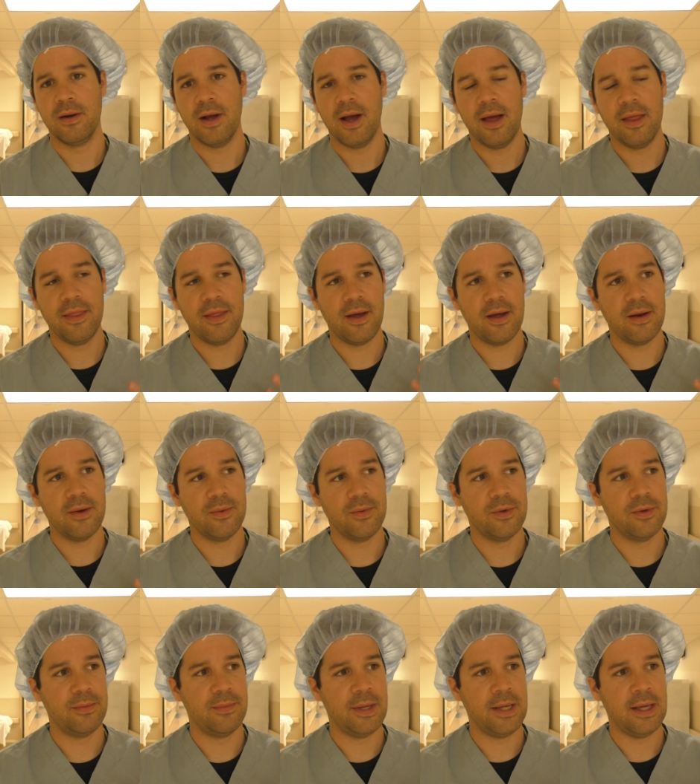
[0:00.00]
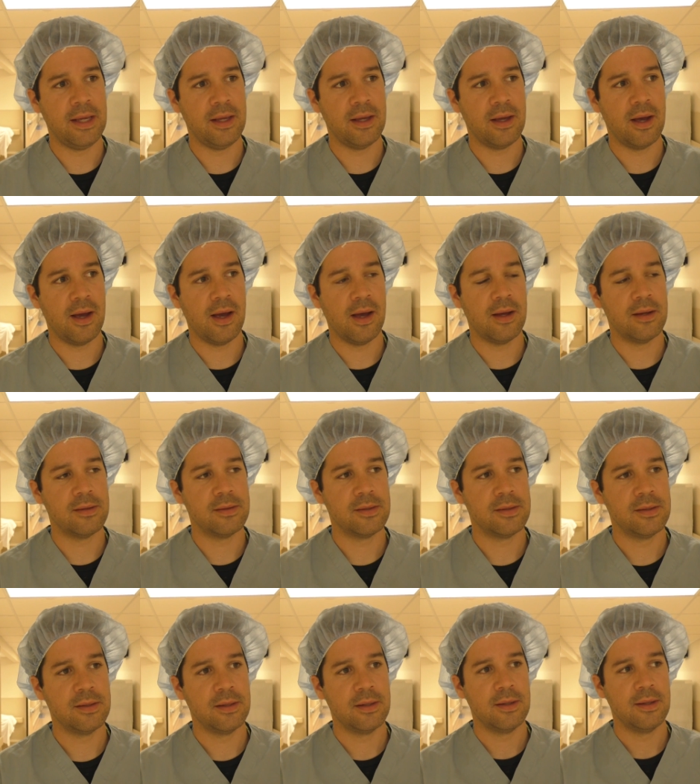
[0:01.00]
I thought it would be, I
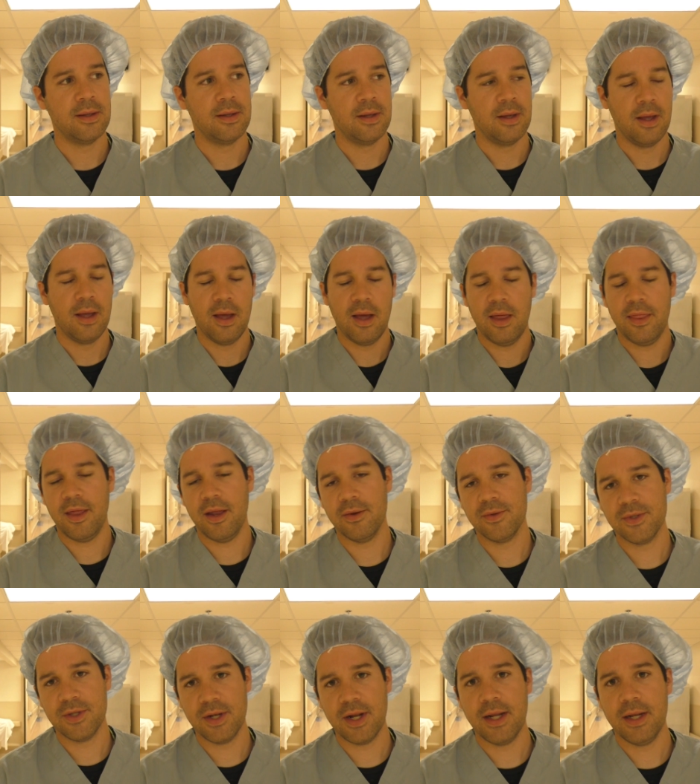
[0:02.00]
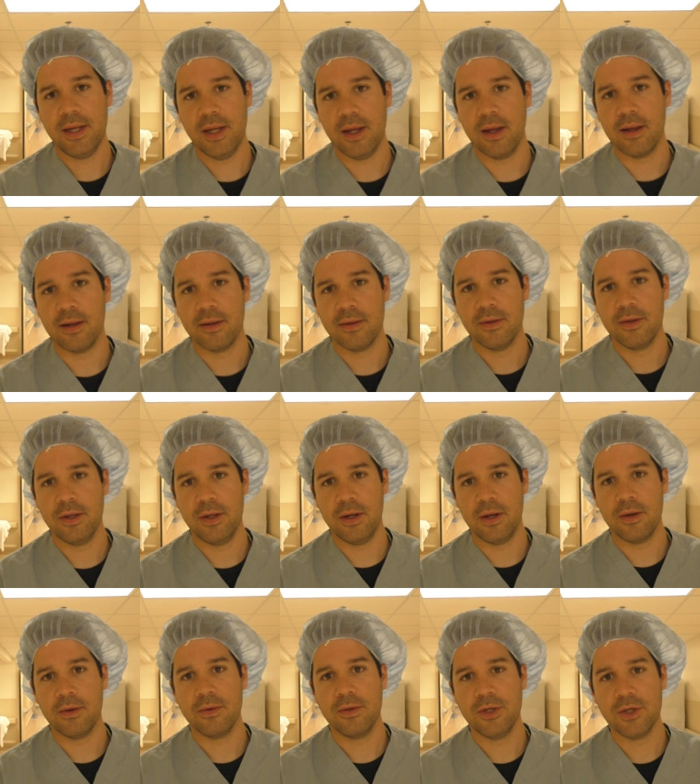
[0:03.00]
thought it was a good idea, you
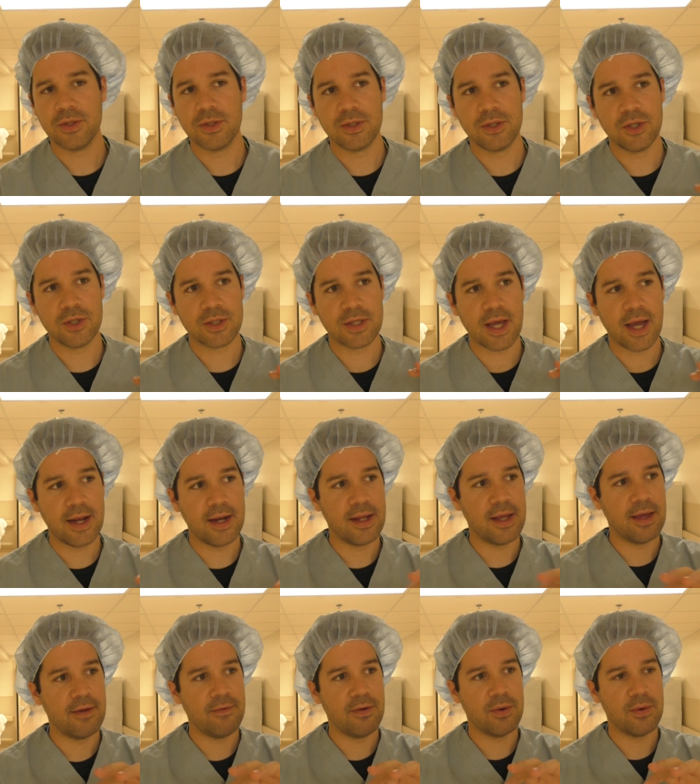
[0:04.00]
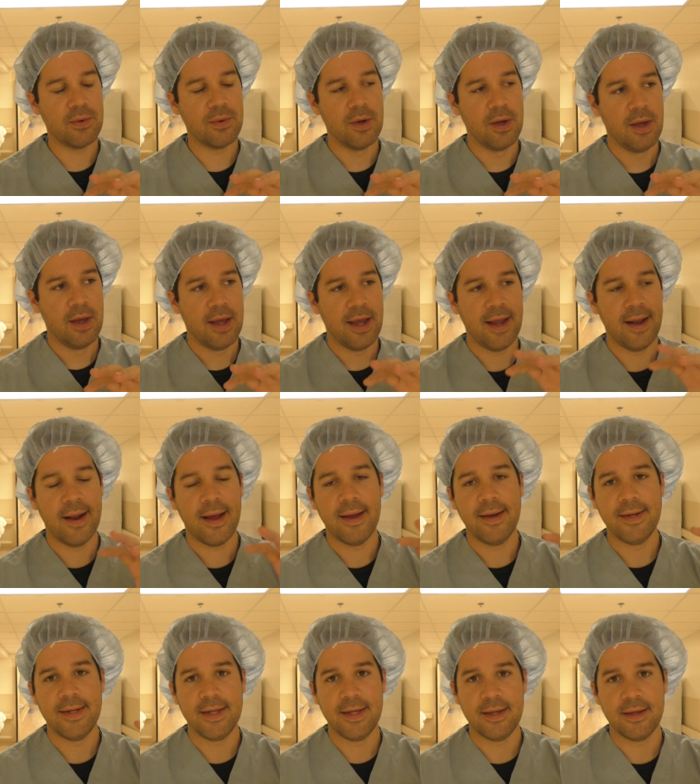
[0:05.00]
know, just kind of give you an
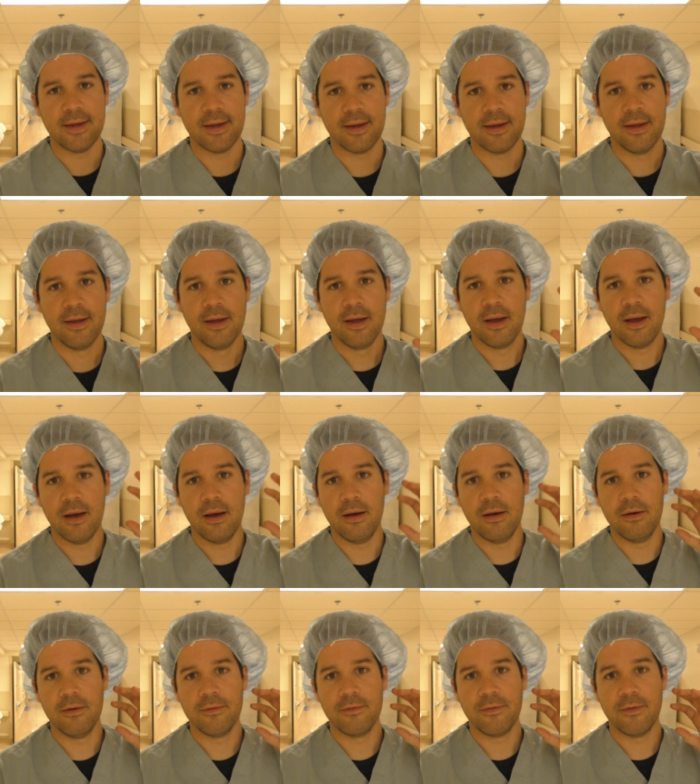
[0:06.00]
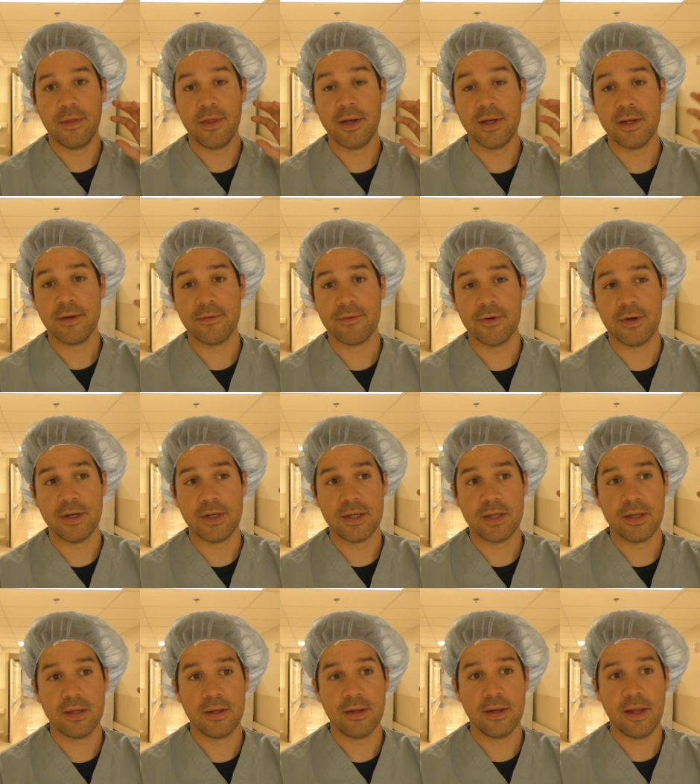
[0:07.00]
idea of the
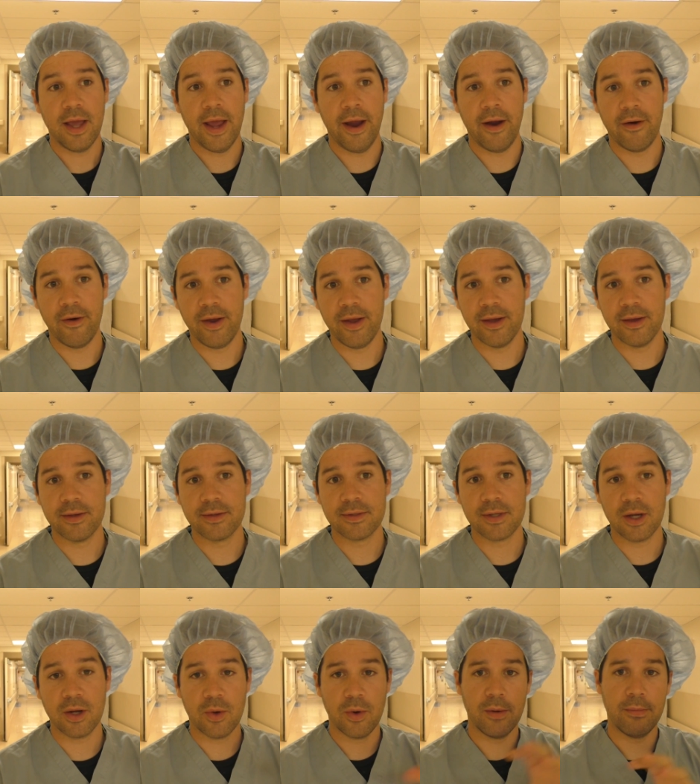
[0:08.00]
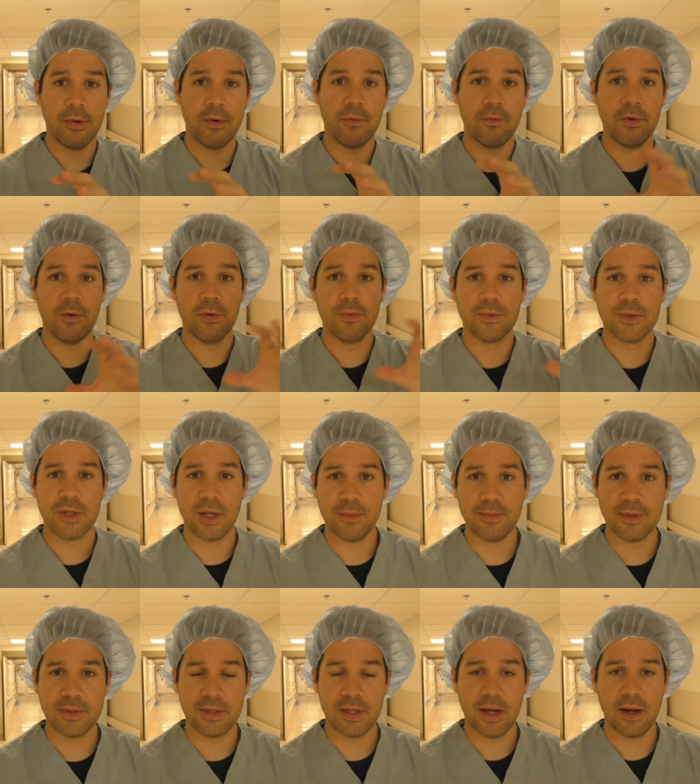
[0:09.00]
different areas, equipment rooms,
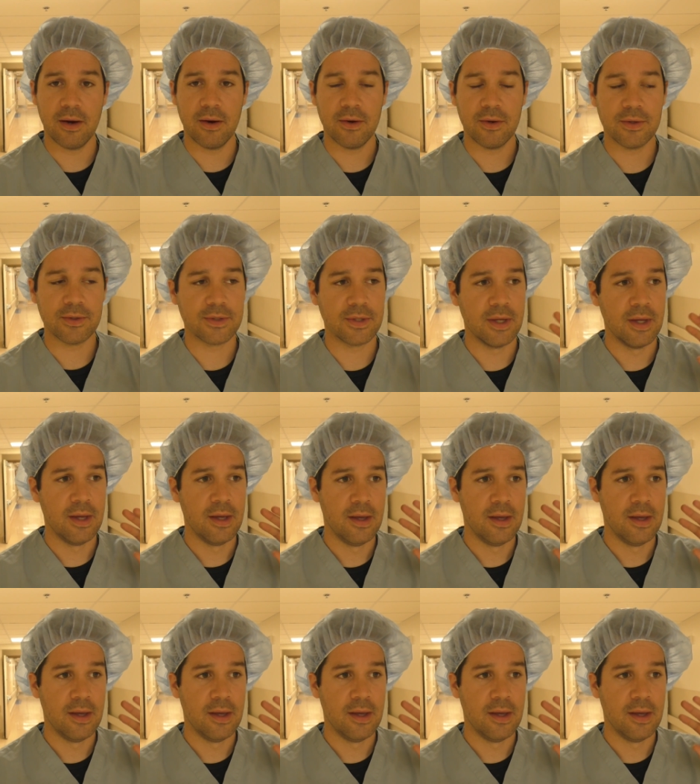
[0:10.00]
substerils,